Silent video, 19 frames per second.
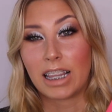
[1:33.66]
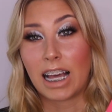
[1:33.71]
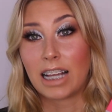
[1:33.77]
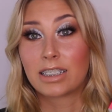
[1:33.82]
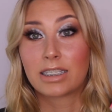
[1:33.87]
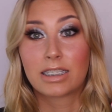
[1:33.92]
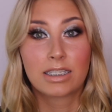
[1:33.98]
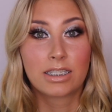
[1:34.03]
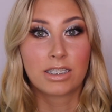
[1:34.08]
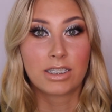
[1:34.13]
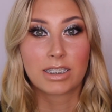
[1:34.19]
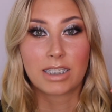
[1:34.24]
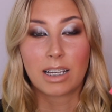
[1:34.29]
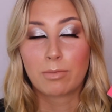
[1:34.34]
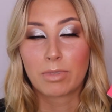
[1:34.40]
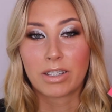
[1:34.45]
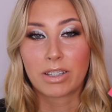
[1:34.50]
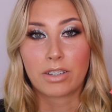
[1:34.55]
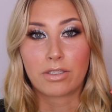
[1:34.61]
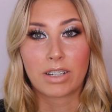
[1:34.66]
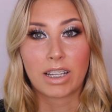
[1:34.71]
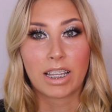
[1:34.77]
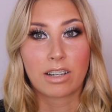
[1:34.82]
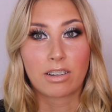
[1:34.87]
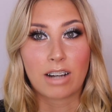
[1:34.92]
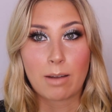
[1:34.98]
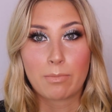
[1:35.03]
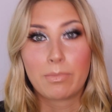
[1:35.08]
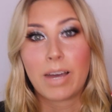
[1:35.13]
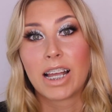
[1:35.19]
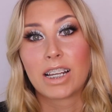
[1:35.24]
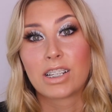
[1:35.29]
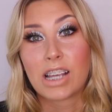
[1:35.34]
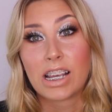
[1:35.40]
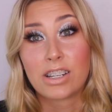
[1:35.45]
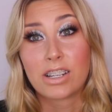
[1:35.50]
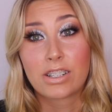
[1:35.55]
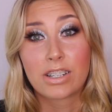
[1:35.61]
that's just something that really grabbed my
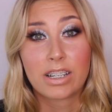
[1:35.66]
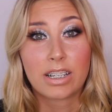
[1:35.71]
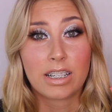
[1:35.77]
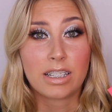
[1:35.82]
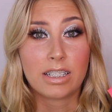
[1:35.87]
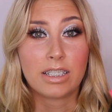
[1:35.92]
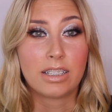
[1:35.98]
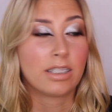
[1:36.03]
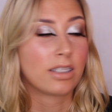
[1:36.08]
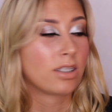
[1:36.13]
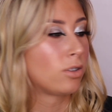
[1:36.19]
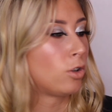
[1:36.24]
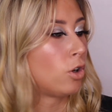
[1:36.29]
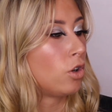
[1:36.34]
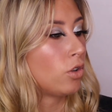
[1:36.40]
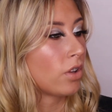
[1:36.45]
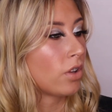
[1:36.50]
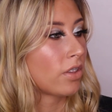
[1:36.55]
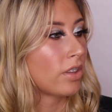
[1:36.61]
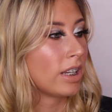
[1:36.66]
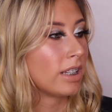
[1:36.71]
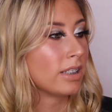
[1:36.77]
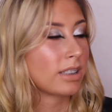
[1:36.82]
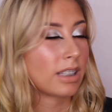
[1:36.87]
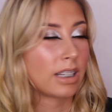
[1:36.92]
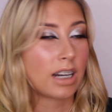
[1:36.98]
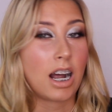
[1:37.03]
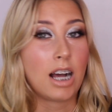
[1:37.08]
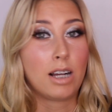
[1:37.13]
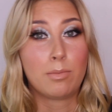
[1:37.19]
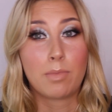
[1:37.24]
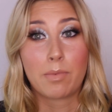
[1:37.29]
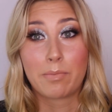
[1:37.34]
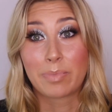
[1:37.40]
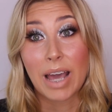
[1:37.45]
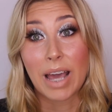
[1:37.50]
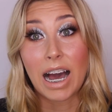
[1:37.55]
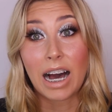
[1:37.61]
attention and all the things that I'm
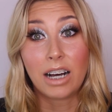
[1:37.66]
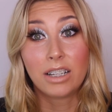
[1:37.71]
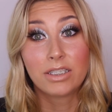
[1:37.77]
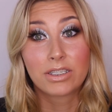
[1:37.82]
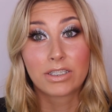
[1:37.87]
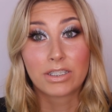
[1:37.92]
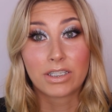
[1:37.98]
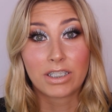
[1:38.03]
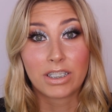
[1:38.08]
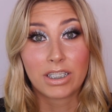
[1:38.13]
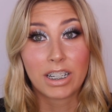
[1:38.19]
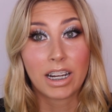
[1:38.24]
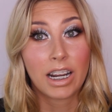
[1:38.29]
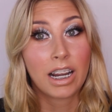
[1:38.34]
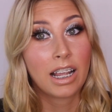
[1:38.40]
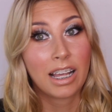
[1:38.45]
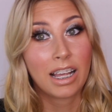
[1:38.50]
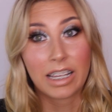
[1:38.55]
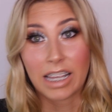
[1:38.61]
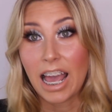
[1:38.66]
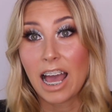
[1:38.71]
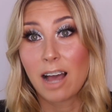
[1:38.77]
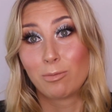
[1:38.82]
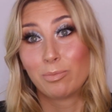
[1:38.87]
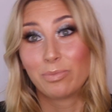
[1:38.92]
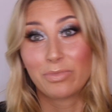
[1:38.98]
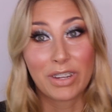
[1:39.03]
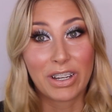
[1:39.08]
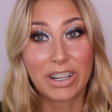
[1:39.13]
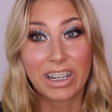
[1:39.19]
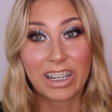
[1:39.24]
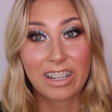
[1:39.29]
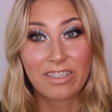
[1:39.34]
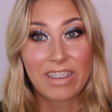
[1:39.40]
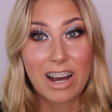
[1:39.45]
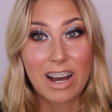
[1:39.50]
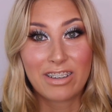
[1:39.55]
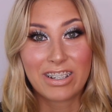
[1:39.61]
about. So yeah, gonna
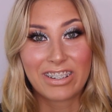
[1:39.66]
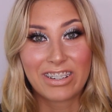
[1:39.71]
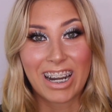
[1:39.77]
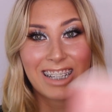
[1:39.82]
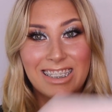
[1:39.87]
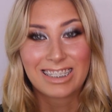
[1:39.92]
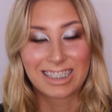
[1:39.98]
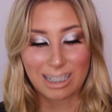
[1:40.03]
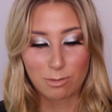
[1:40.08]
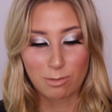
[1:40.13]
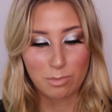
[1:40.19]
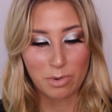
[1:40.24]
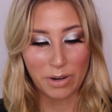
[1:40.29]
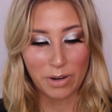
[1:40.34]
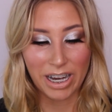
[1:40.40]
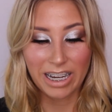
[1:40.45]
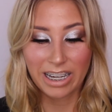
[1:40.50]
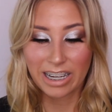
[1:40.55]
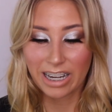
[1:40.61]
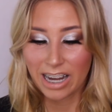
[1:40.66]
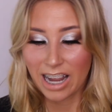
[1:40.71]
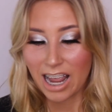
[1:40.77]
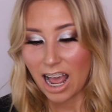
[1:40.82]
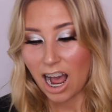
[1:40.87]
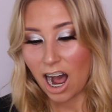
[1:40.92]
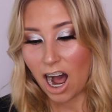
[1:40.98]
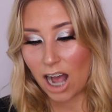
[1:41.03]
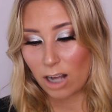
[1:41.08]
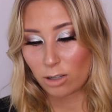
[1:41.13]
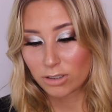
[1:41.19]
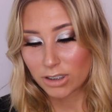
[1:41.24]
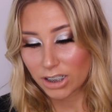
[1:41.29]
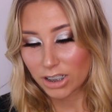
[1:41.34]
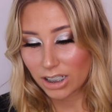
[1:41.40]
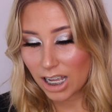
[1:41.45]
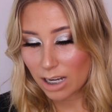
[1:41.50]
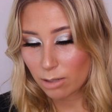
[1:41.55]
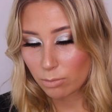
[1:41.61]
give that one a read at some point. I
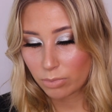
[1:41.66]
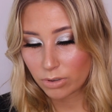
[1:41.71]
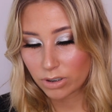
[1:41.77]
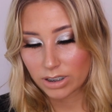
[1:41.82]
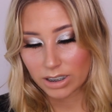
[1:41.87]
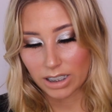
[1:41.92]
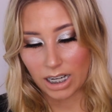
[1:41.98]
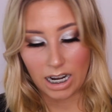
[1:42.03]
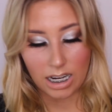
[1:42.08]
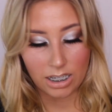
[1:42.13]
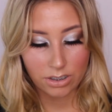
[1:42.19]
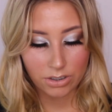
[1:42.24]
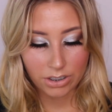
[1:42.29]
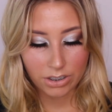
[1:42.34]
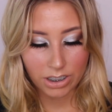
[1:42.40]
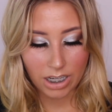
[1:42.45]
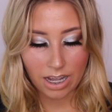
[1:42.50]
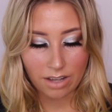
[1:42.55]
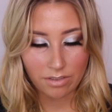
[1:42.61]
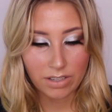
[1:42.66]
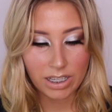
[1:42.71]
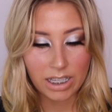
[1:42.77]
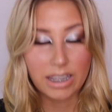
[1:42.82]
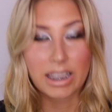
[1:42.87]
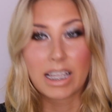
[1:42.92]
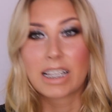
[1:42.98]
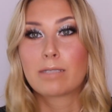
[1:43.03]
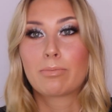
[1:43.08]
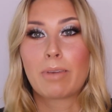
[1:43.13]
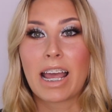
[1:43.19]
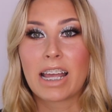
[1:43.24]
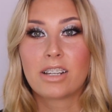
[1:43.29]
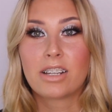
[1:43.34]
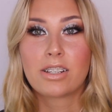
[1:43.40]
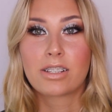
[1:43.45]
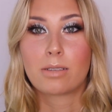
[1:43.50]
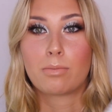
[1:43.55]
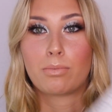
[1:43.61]
also like books that aren't too heavy. These
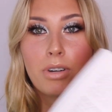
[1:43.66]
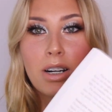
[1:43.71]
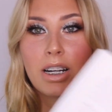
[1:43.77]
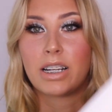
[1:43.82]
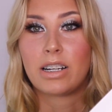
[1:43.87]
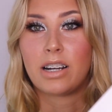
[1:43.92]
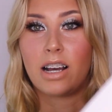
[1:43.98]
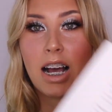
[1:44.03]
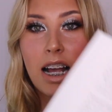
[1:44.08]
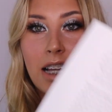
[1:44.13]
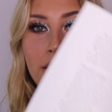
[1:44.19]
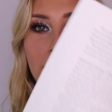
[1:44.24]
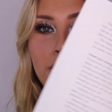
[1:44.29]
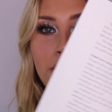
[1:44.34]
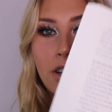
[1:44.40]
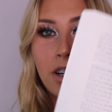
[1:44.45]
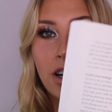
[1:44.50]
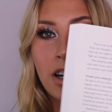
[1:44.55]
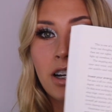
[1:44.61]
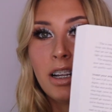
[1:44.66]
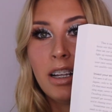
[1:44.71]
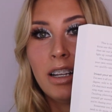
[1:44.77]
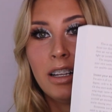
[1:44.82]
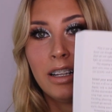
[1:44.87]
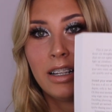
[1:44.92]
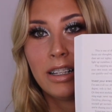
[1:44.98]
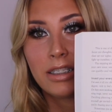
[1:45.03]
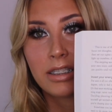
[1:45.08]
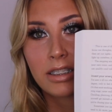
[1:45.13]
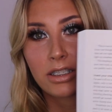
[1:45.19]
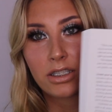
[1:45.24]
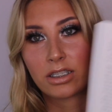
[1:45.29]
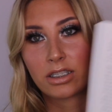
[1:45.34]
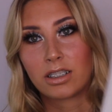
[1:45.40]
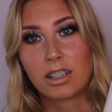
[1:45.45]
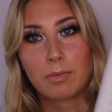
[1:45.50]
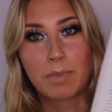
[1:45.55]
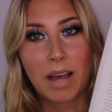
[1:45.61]
pages are pretty nice, so
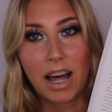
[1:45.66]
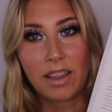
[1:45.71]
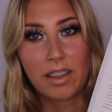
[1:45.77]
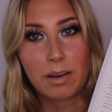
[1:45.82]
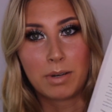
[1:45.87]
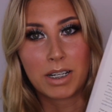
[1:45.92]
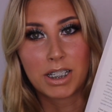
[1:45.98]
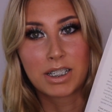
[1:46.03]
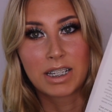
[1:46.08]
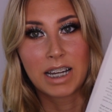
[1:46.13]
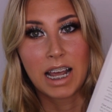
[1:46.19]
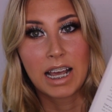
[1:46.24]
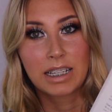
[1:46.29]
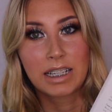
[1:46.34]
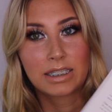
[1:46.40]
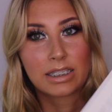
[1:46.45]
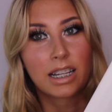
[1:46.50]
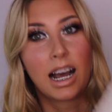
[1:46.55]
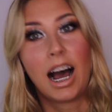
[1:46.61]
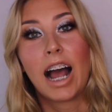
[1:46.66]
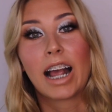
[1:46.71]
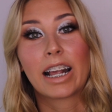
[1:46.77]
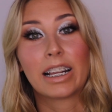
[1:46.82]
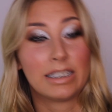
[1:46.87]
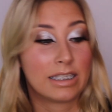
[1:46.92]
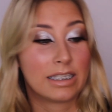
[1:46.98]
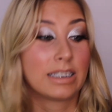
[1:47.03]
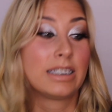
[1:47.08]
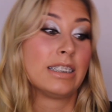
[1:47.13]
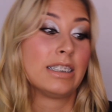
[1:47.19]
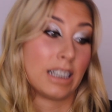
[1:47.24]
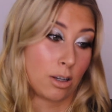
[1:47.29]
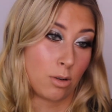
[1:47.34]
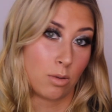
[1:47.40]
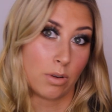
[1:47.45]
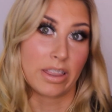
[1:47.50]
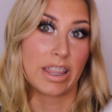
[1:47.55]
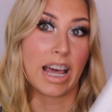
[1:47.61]
got about that much text, I can
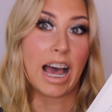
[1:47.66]
stick with